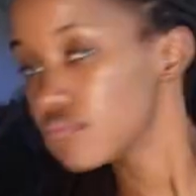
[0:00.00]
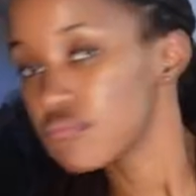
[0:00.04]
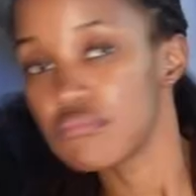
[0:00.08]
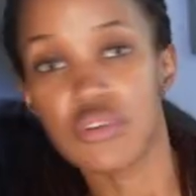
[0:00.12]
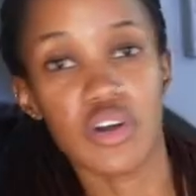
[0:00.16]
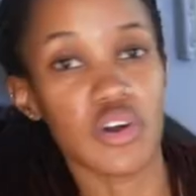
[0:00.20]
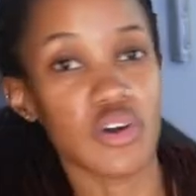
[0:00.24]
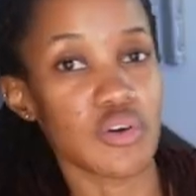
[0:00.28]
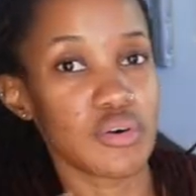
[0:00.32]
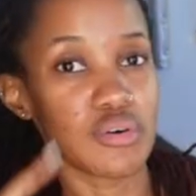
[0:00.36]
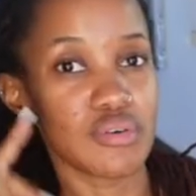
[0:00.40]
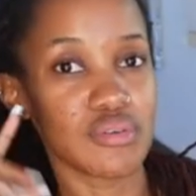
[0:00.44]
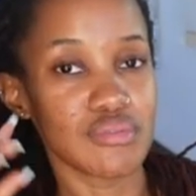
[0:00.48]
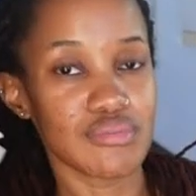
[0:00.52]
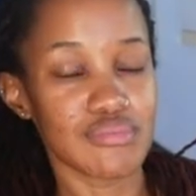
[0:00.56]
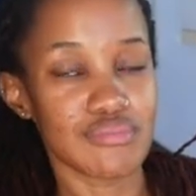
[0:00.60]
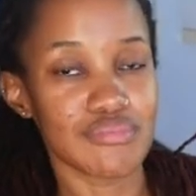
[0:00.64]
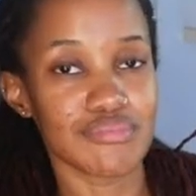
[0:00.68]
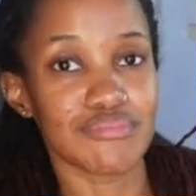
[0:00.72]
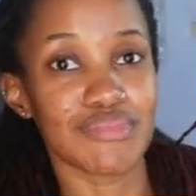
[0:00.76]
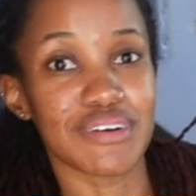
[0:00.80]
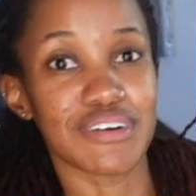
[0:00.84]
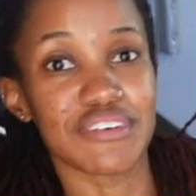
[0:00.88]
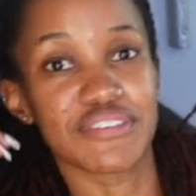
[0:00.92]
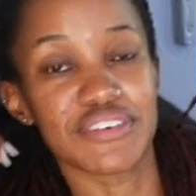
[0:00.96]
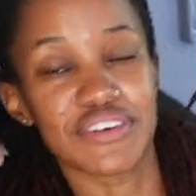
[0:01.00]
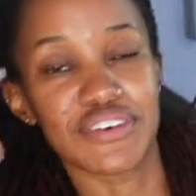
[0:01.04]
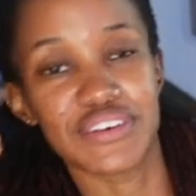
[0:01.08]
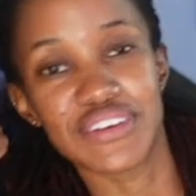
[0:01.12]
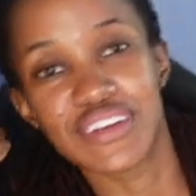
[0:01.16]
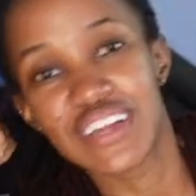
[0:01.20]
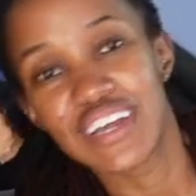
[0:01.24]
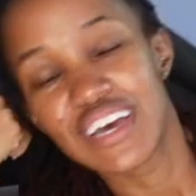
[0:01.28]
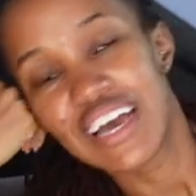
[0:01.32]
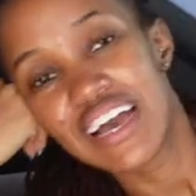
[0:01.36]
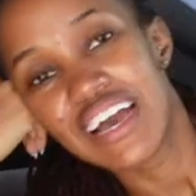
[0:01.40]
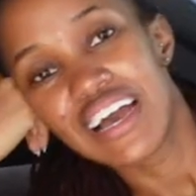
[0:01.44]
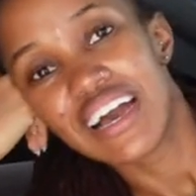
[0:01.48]
Oh, my phone.
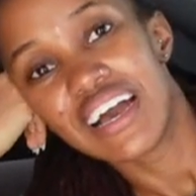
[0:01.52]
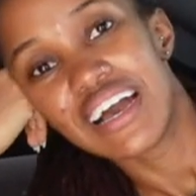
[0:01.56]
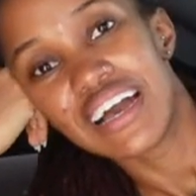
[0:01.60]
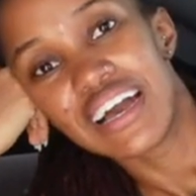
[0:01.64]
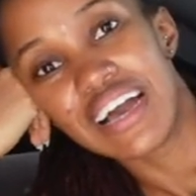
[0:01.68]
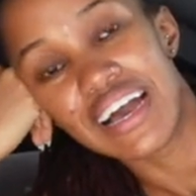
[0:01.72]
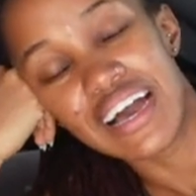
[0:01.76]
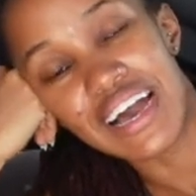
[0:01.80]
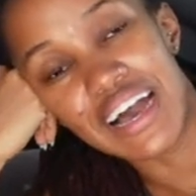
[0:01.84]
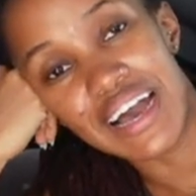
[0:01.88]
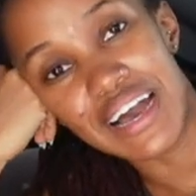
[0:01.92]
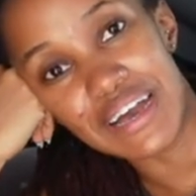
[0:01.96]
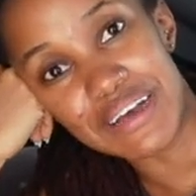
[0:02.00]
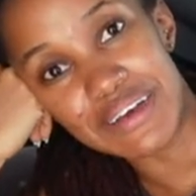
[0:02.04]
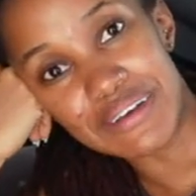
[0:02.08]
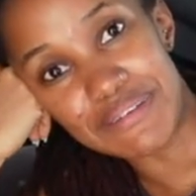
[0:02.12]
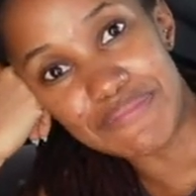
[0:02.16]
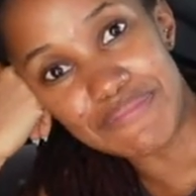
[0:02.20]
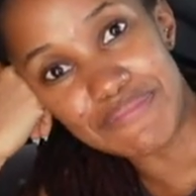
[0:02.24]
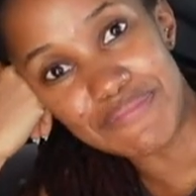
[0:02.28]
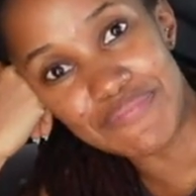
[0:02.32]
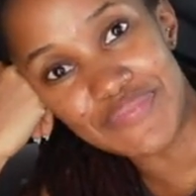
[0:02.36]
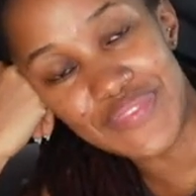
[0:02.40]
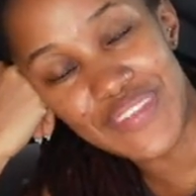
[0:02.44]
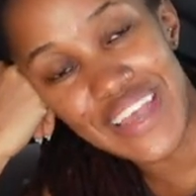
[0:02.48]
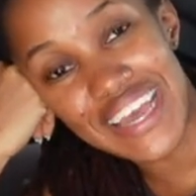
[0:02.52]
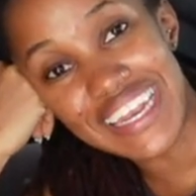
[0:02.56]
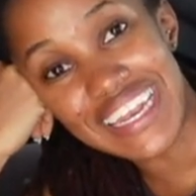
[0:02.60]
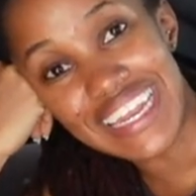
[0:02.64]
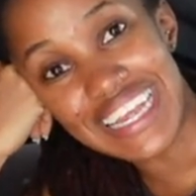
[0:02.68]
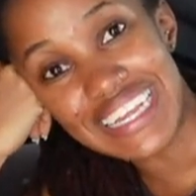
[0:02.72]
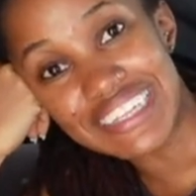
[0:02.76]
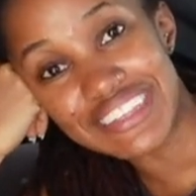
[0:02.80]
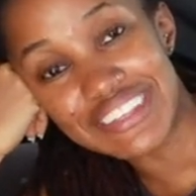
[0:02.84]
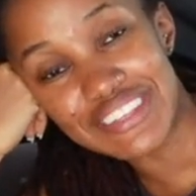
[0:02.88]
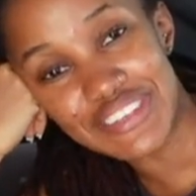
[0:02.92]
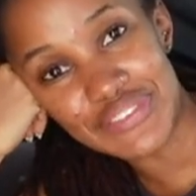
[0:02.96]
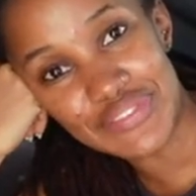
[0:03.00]
Um, an
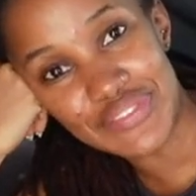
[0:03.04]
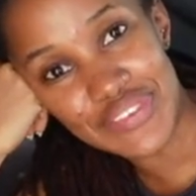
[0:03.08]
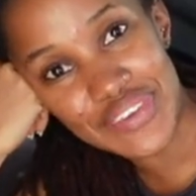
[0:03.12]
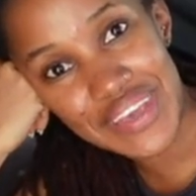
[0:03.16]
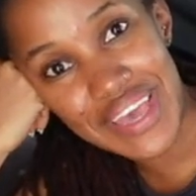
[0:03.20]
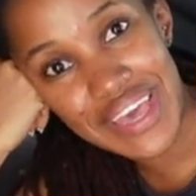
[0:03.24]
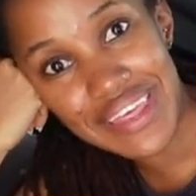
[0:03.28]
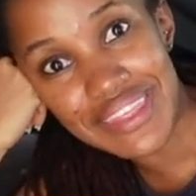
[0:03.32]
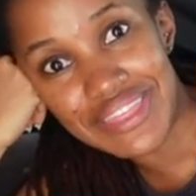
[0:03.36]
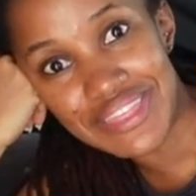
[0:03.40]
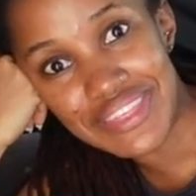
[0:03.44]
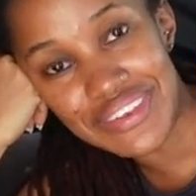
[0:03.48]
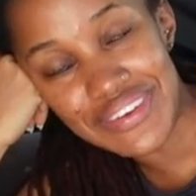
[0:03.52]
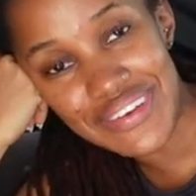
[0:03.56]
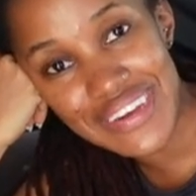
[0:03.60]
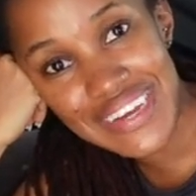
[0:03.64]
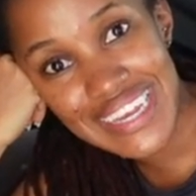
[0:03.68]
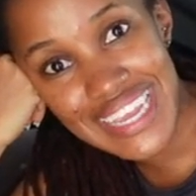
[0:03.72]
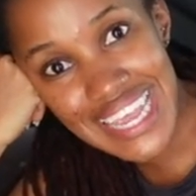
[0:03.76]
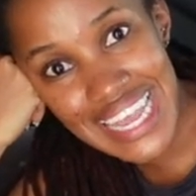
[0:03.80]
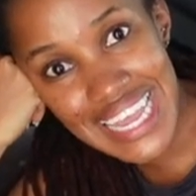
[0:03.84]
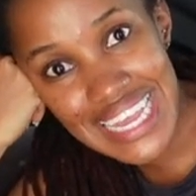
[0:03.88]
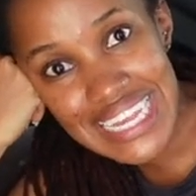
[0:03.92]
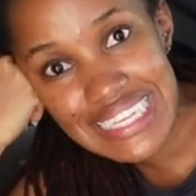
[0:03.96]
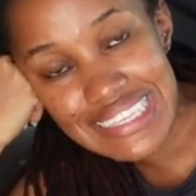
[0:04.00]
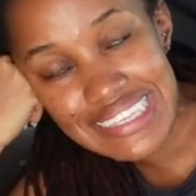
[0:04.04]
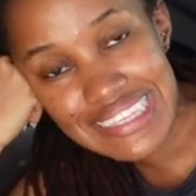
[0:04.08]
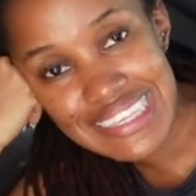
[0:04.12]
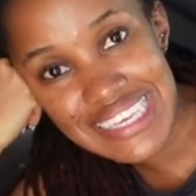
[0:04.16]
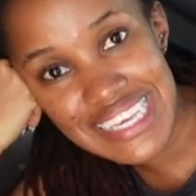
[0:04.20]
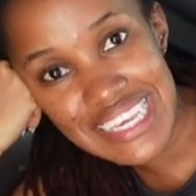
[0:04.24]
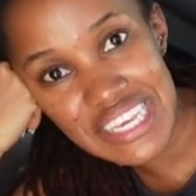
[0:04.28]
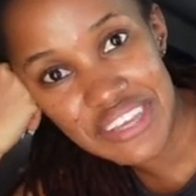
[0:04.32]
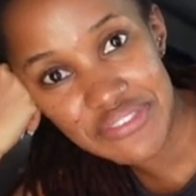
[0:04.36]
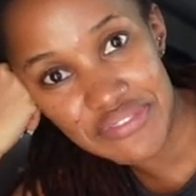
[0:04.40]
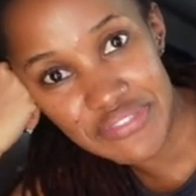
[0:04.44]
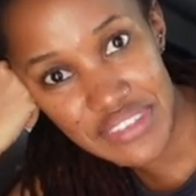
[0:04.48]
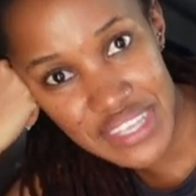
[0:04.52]
interview at 3K
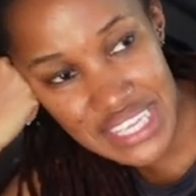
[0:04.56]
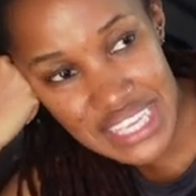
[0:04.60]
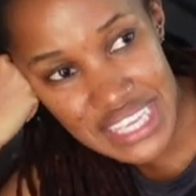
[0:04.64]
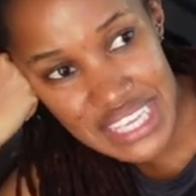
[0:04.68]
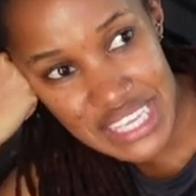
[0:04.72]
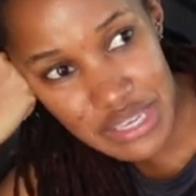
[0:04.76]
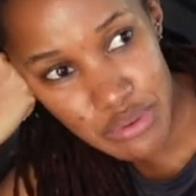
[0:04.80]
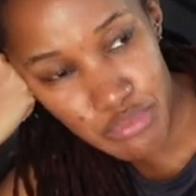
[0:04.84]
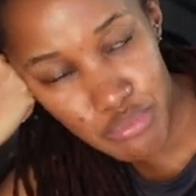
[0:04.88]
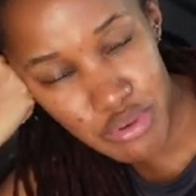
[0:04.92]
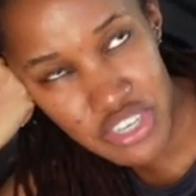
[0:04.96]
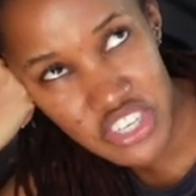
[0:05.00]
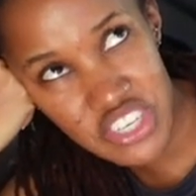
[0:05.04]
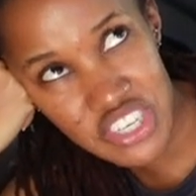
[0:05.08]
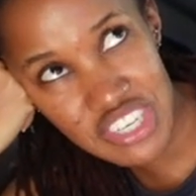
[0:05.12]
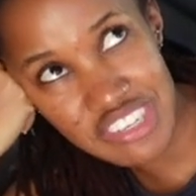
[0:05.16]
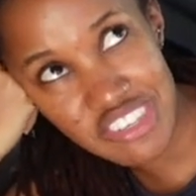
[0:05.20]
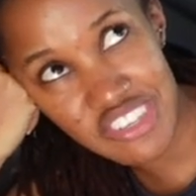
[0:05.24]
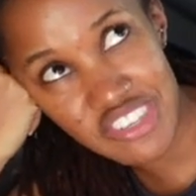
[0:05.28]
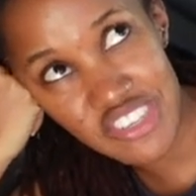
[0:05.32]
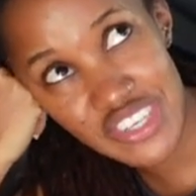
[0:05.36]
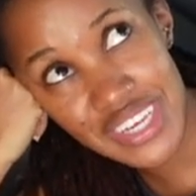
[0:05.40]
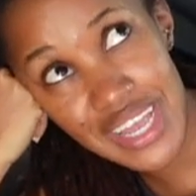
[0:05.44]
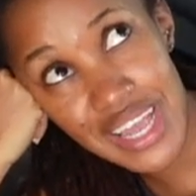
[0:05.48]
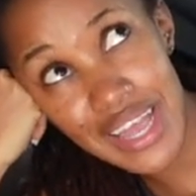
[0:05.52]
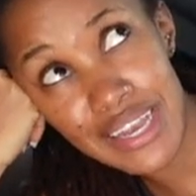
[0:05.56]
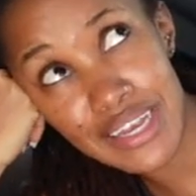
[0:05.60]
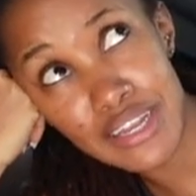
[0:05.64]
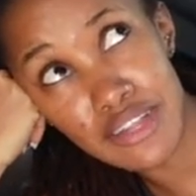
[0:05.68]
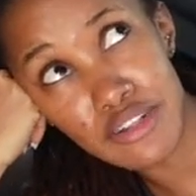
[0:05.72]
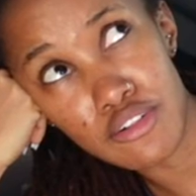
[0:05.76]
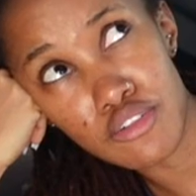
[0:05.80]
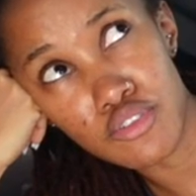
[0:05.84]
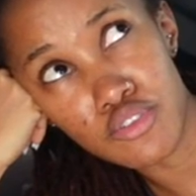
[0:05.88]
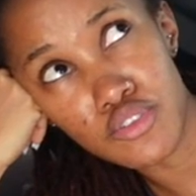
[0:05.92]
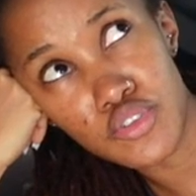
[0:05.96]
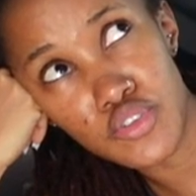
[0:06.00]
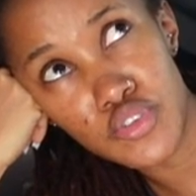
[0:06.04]
TV, which is
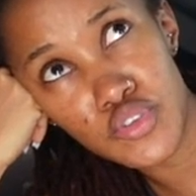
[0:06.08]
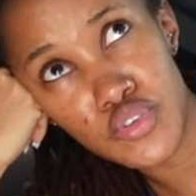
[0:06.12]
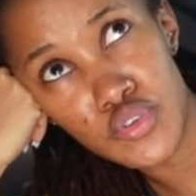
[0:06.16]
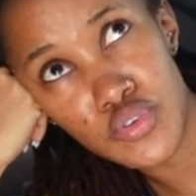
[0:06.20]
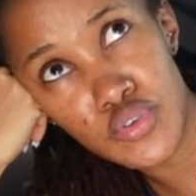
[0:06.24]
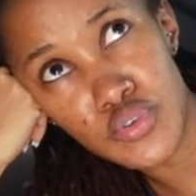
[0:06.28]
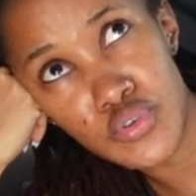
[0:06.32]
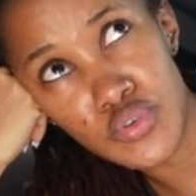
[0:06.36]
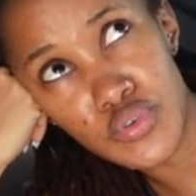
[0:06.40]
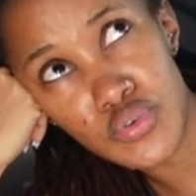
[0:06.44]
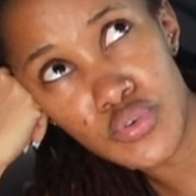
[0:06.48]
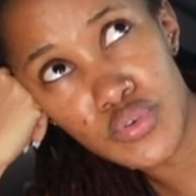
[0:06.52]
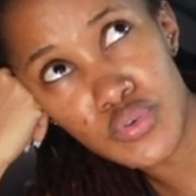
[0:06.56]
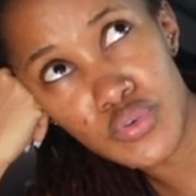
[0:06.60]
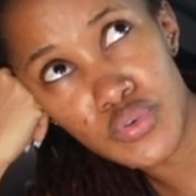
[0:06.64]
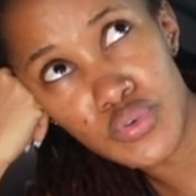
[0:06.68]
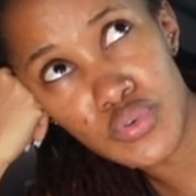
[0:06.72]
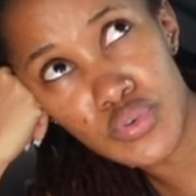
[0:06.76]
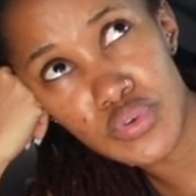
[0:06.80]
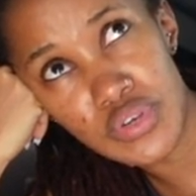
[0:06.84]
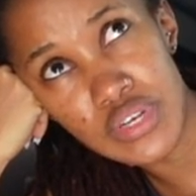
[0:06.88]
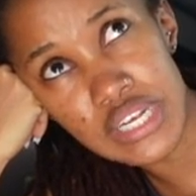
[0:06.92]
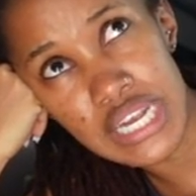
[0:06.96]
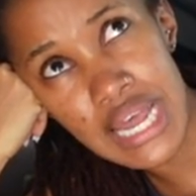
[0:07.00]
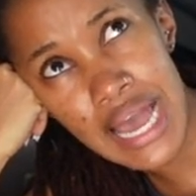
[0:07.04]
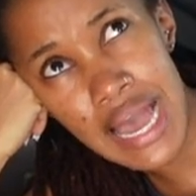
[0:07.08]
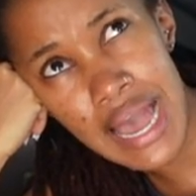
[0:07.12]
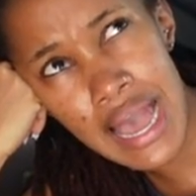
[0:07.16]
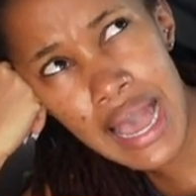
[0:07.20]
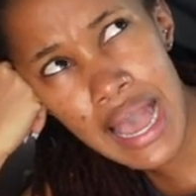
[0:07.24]
channel 2, 9,